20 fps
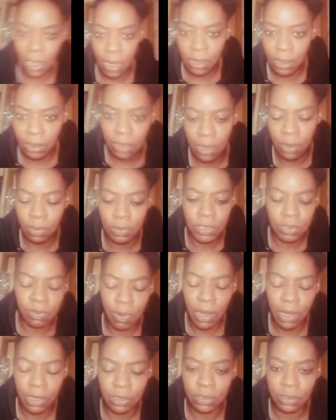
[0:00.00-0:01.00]
anything was
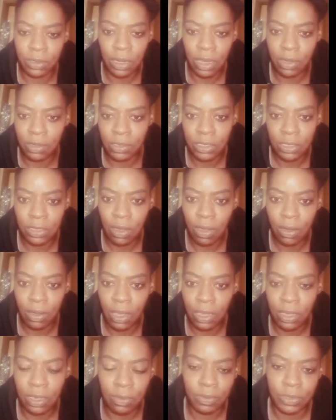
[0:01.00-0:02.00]
fractured I just thought
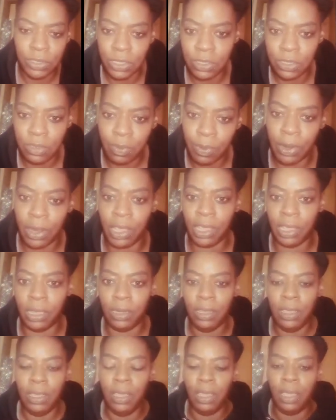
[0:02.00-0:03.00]
like it was a sprain
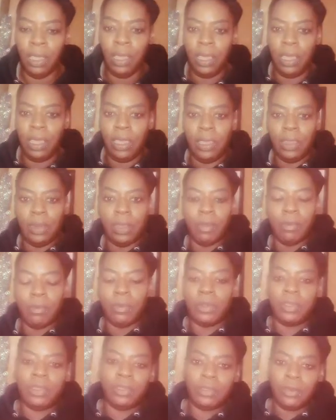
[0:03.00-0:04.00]
and I
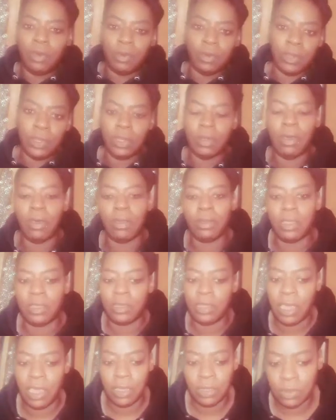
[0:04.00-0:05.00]
really totally thought that
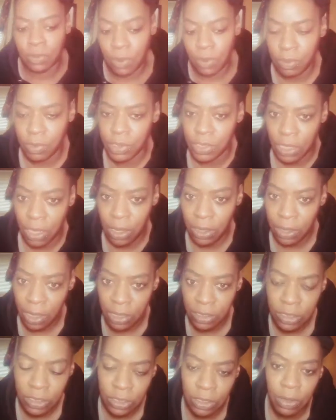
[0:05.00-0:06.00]
the x-ray was
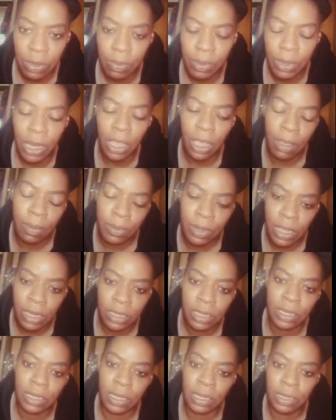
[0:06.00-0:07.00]
unnecessary but I am glad
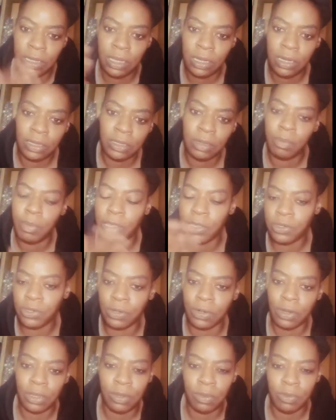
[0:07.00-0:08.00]
that they did it to make sure
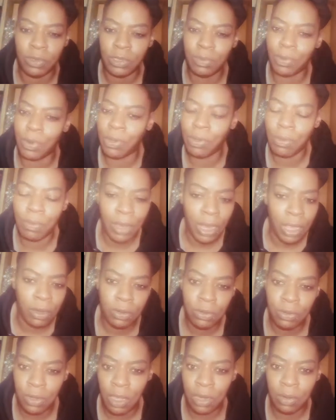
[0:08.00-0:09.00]
nothing was broke but I
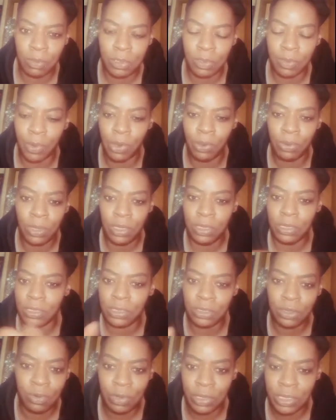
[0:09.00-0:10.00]
knew nothing was broke he
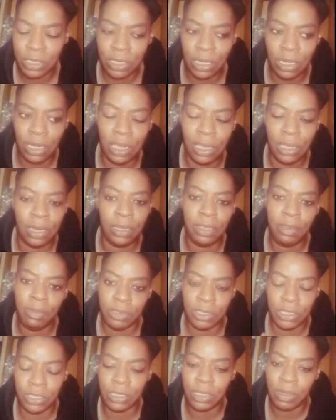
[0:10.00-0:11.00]
just twisted it and he
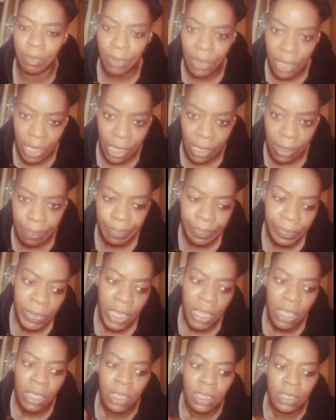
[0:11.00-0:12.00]
was just in pain
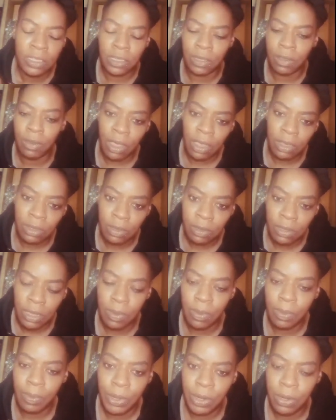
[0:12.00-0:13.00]
so I thought they
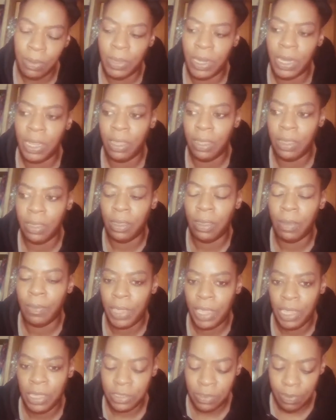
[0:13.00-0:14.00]
would put him in an um,
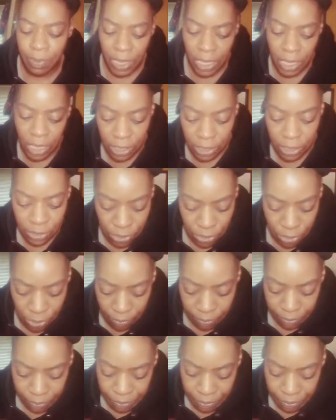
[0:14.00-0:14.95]
ace bandage